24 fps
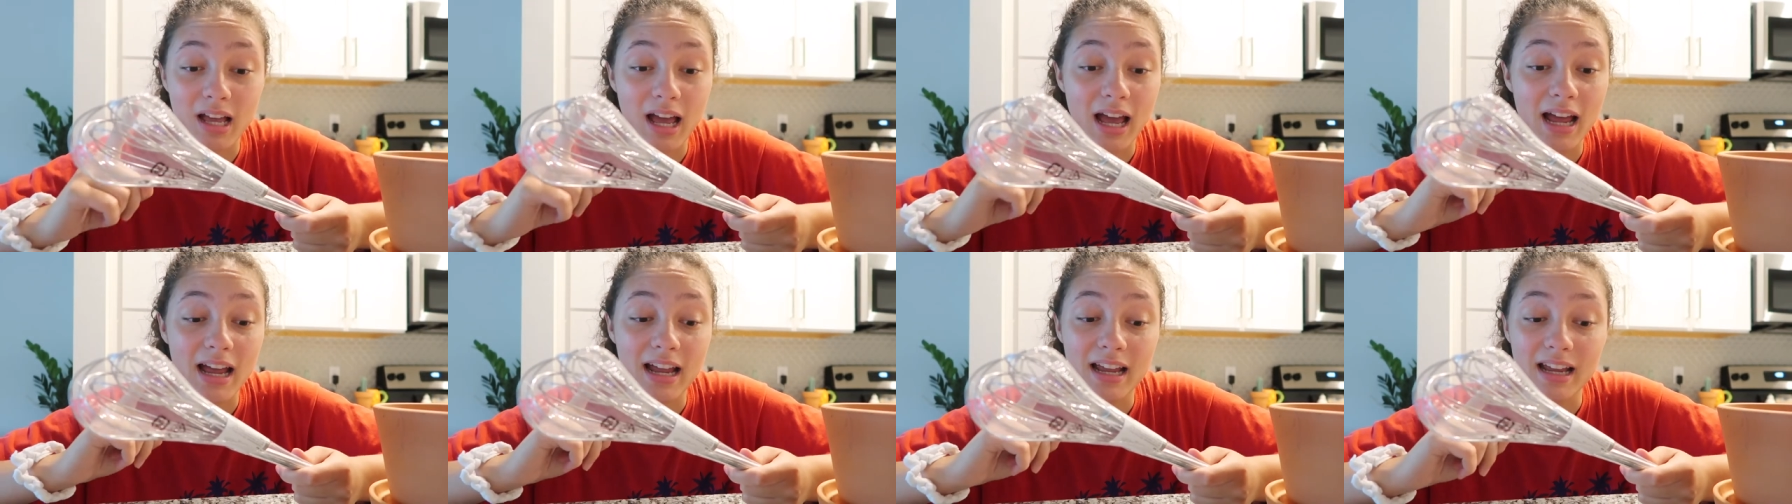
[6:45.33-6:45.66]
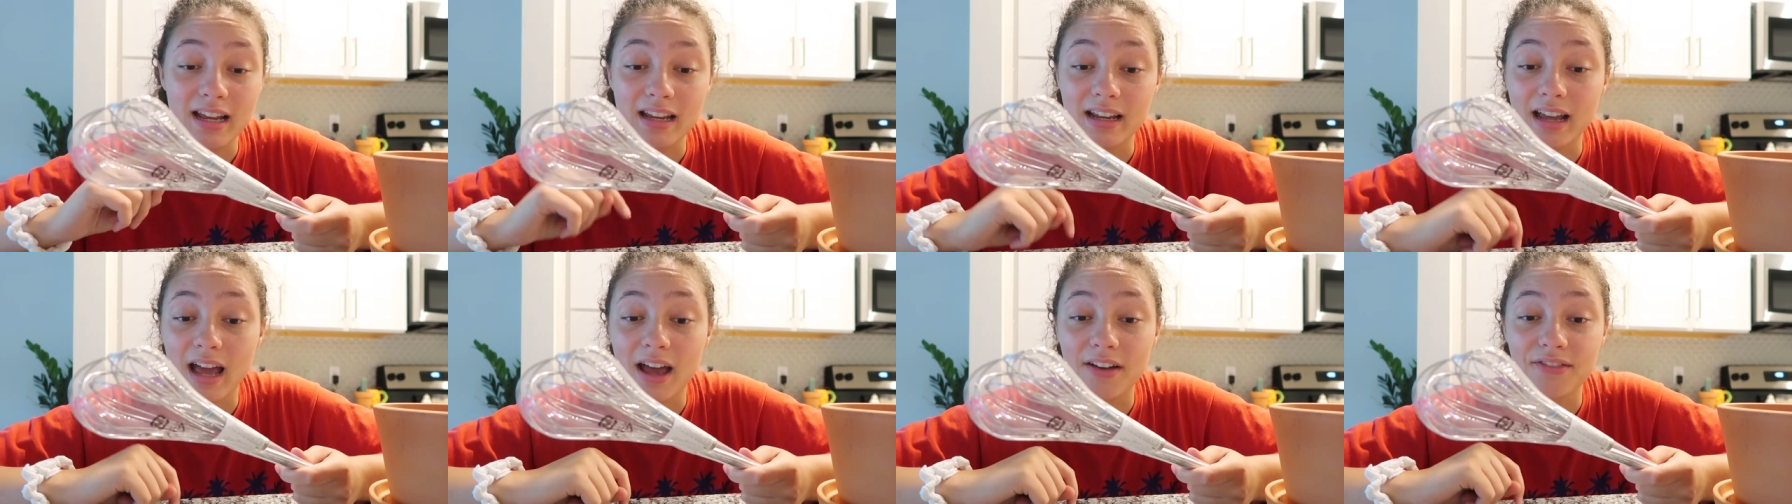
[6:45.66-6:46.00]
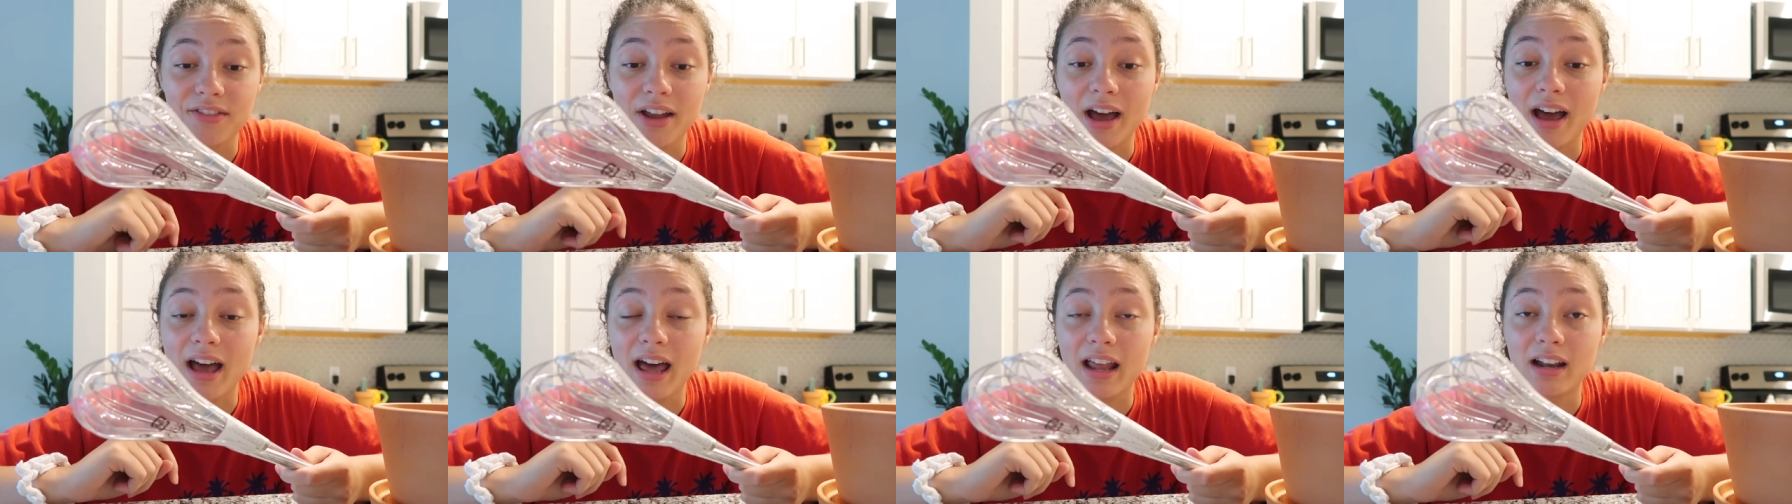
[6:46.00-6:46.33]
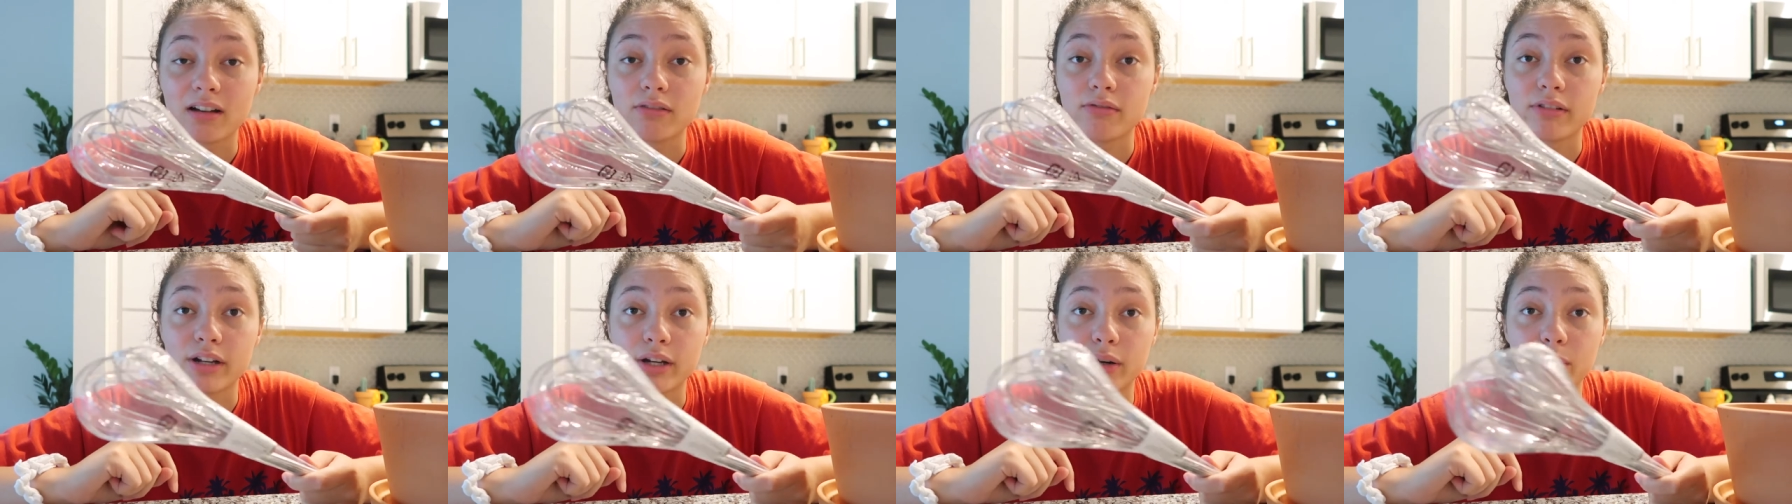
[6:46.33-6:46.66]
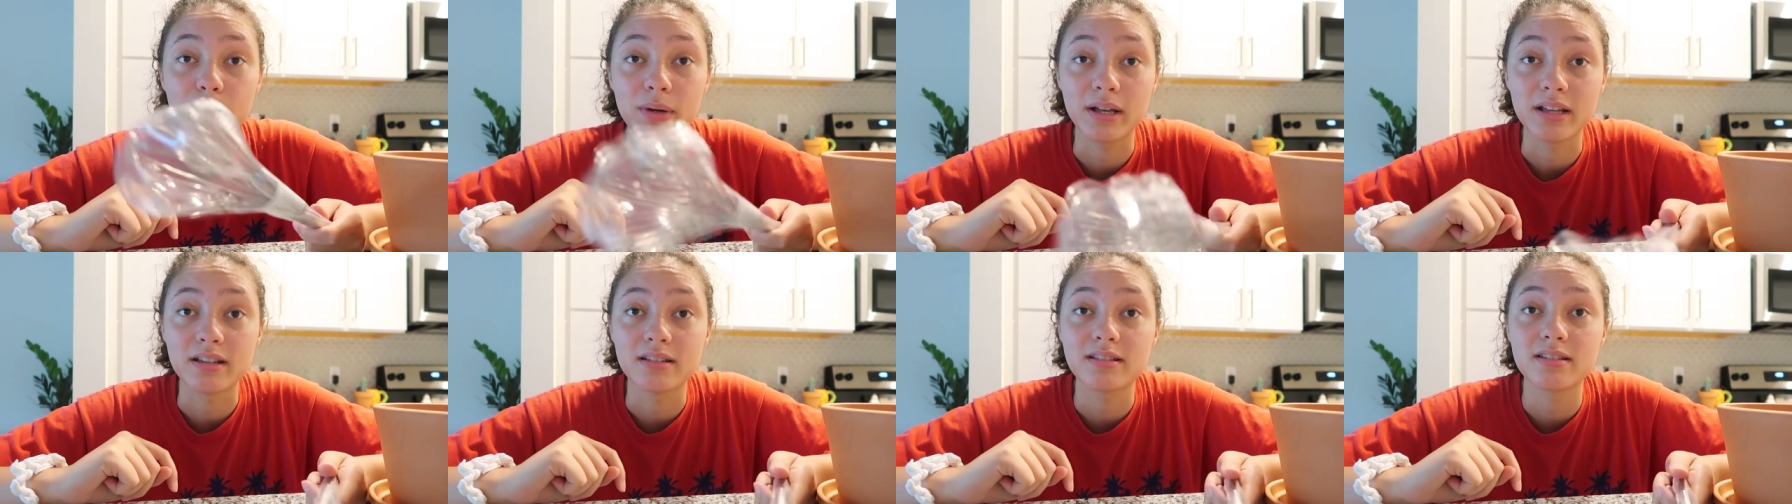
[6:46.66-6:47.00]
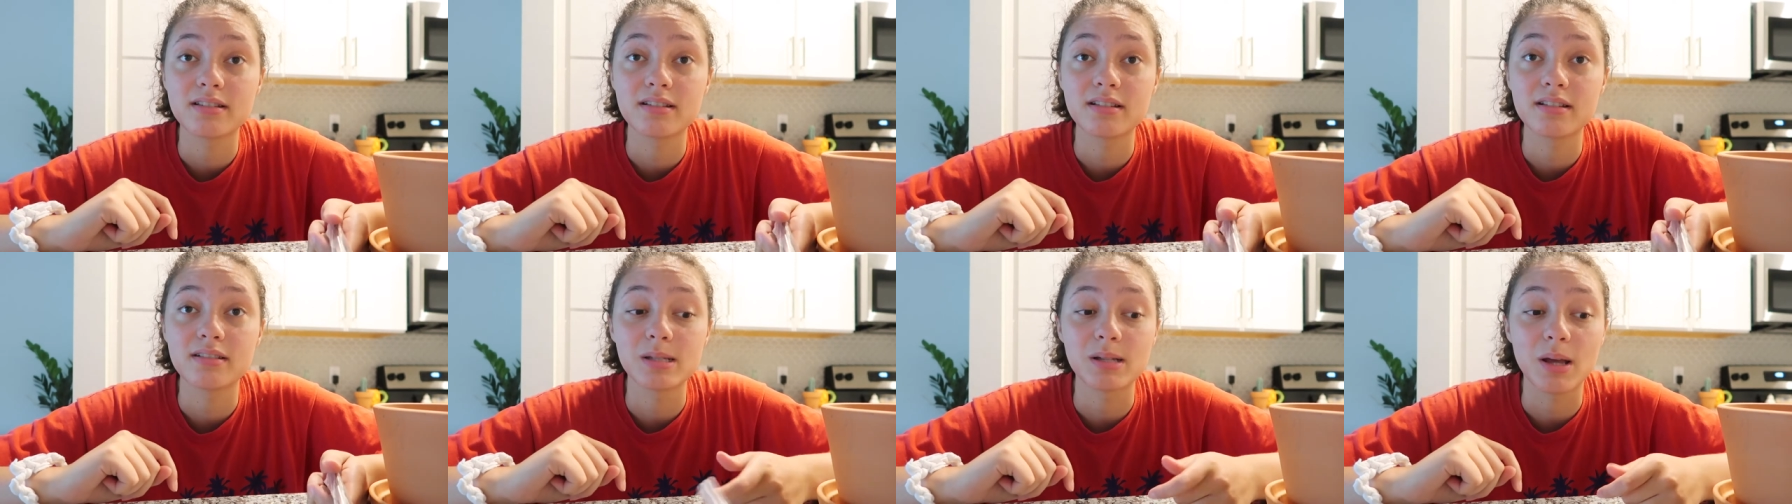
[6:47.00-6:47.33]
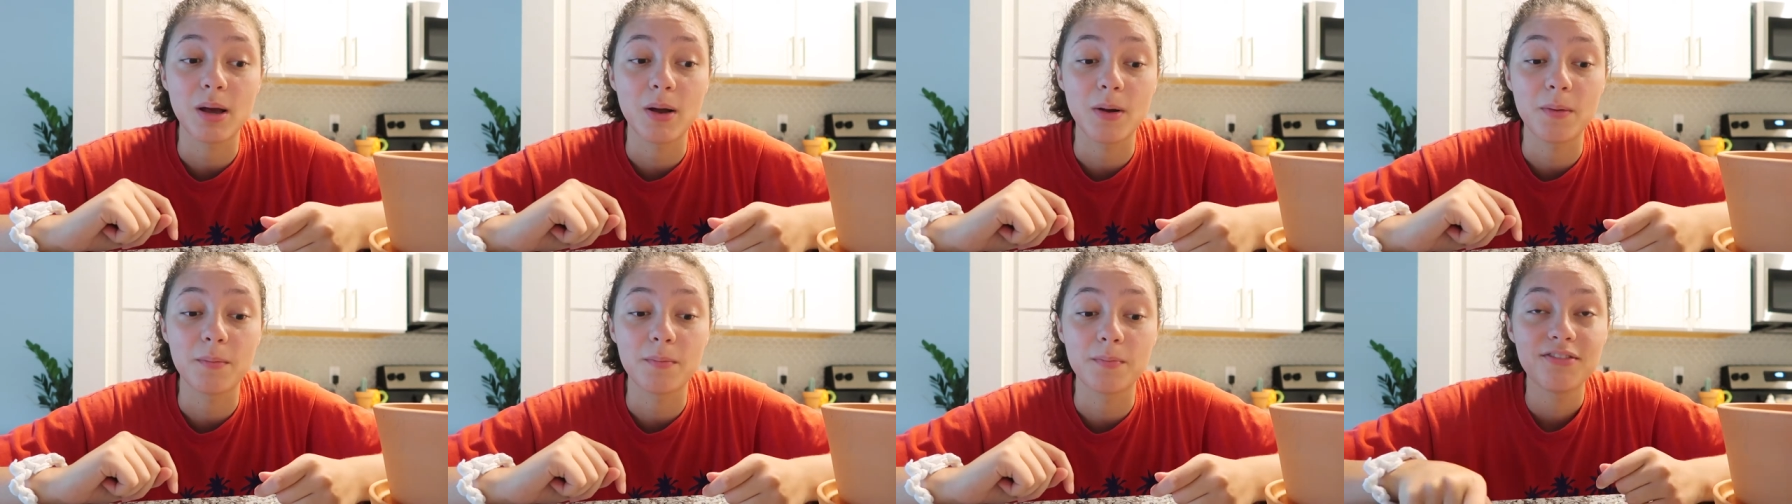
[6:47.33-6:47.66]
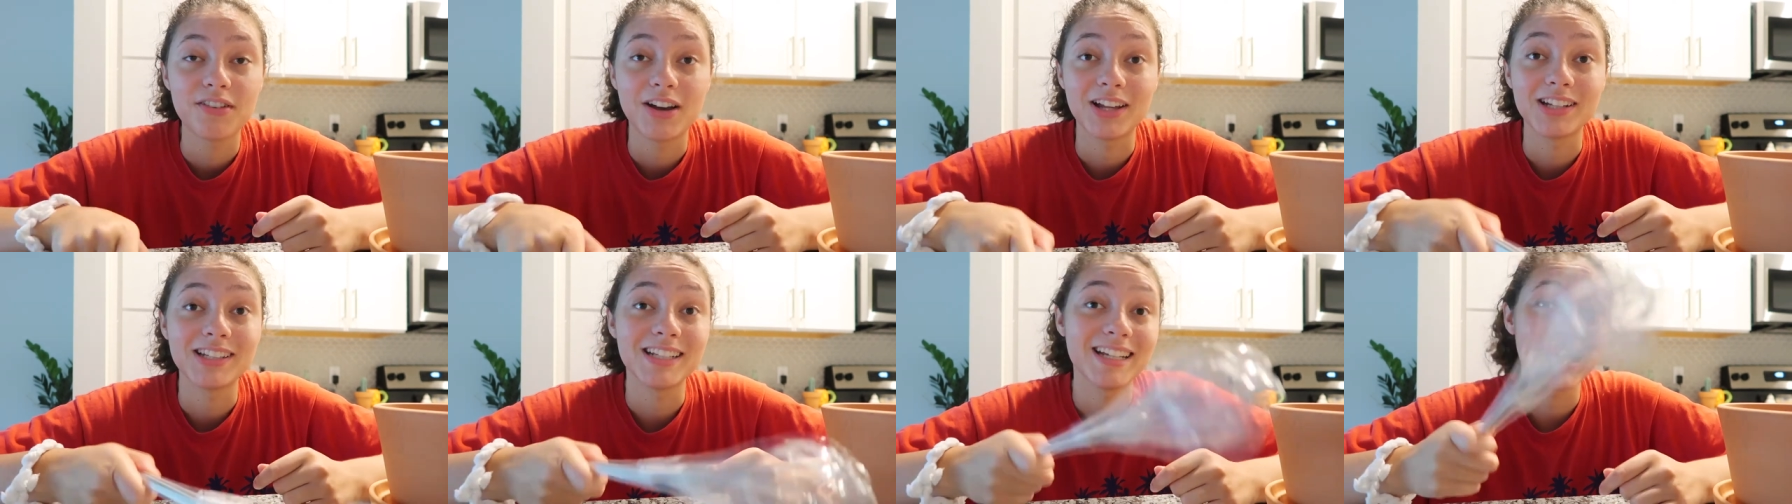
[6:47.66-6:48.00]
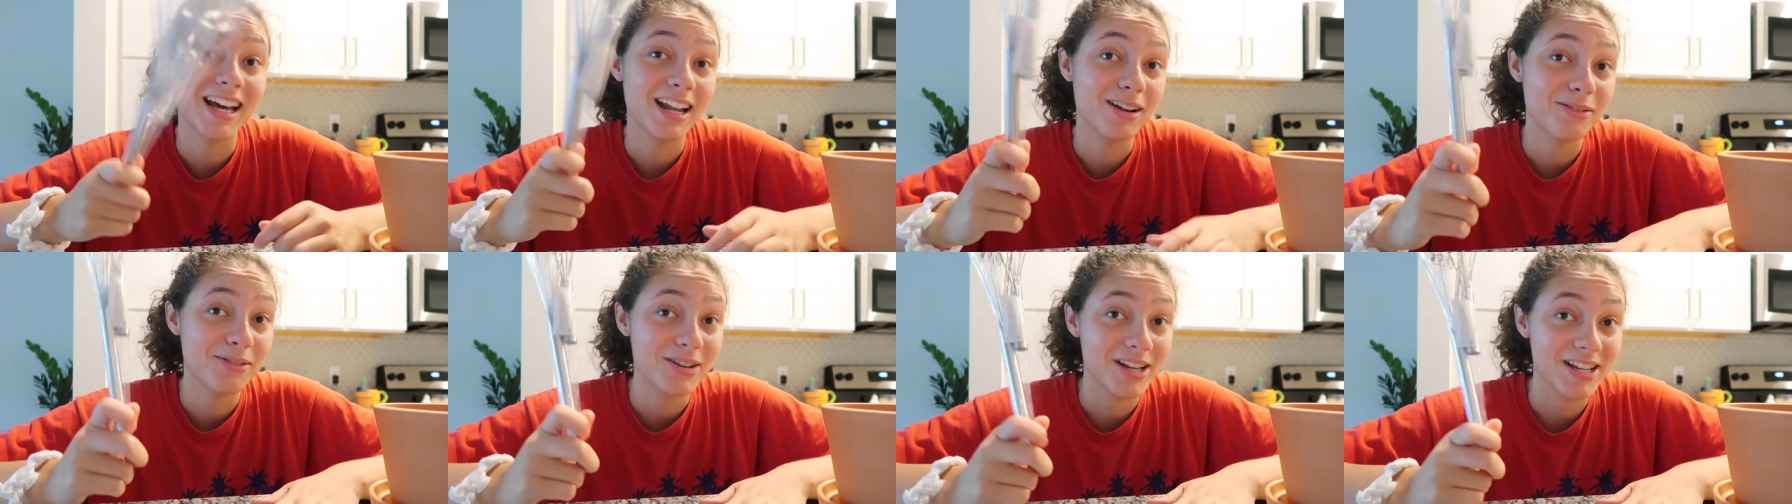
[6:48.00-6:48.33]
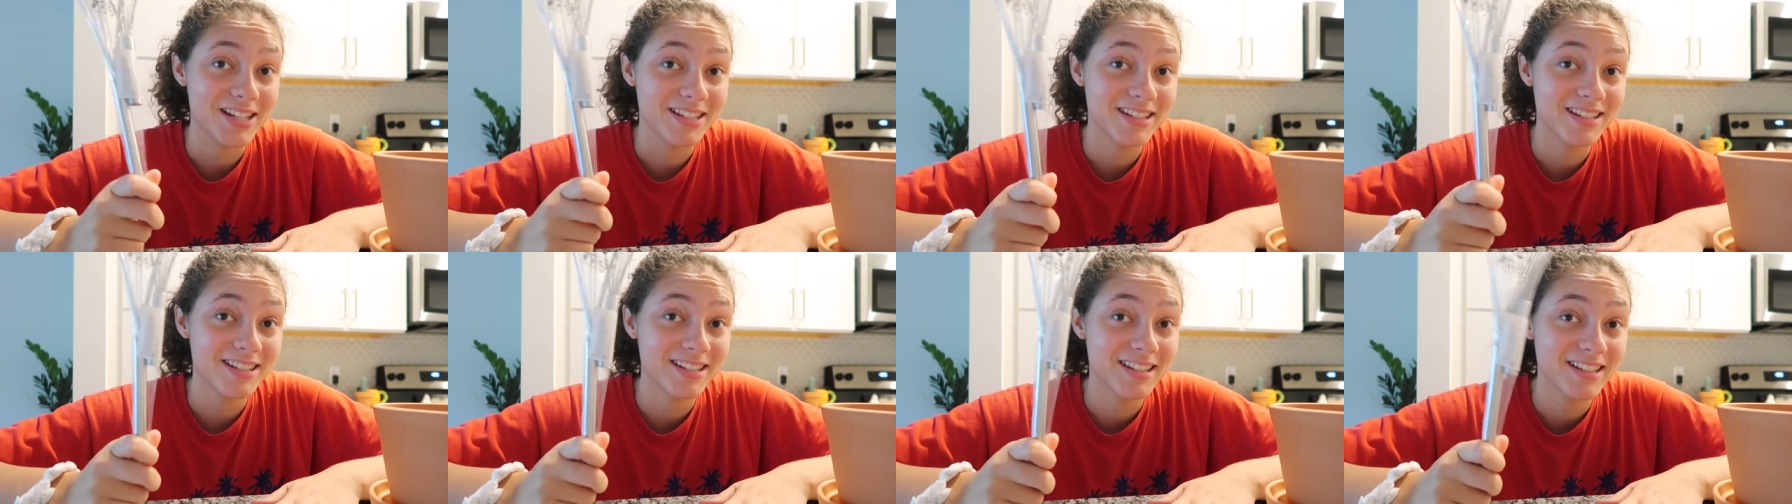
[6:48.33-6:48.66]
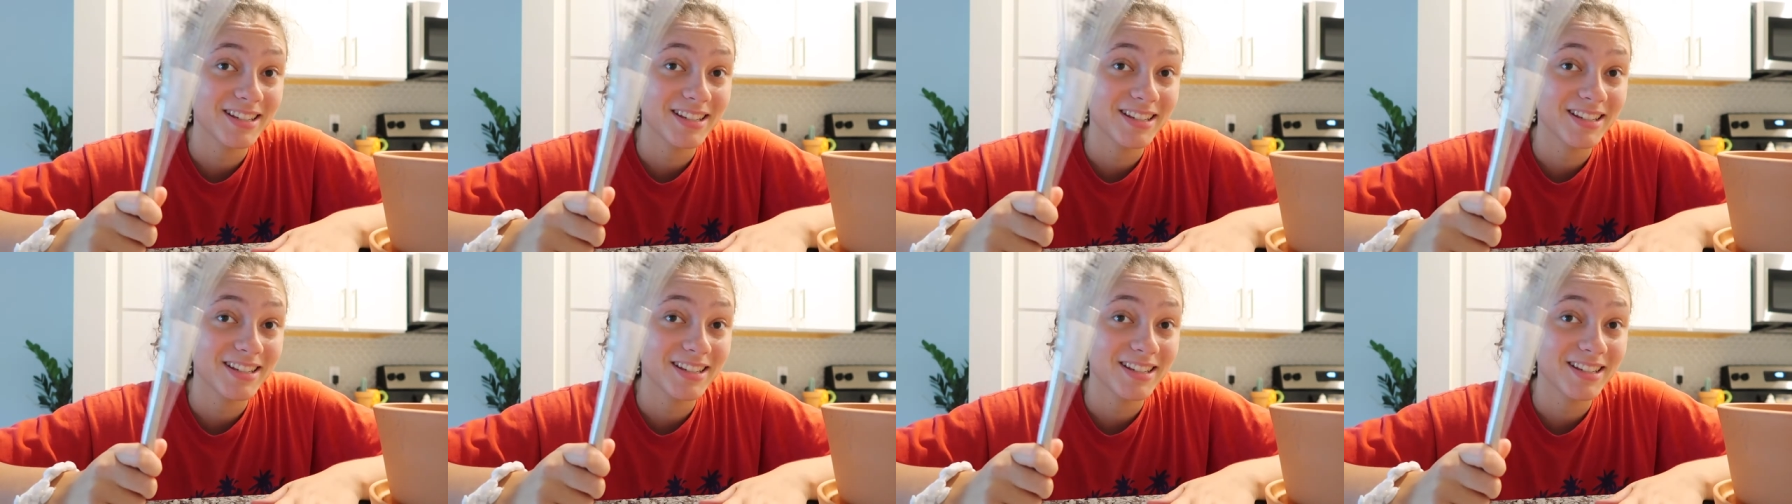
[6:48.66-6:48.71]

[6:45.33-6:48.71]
I have not had a real whisk. I got a whisk.